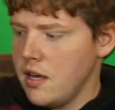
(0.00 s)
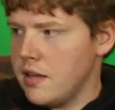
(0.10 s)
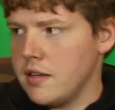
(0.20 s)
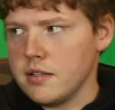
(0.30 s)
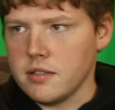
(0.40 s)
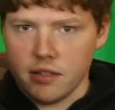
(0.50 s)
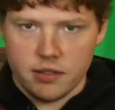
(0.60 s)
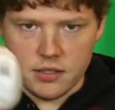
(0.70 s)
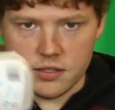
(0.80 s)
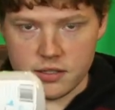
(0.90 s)
and then
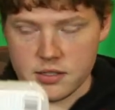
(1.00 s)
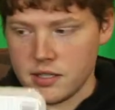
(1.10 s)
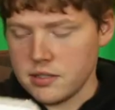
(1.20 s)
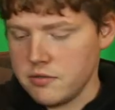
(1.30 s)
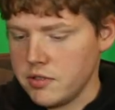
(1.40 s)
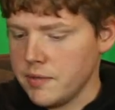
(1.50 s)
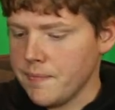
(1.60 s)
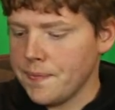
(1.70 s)
clean this extensively.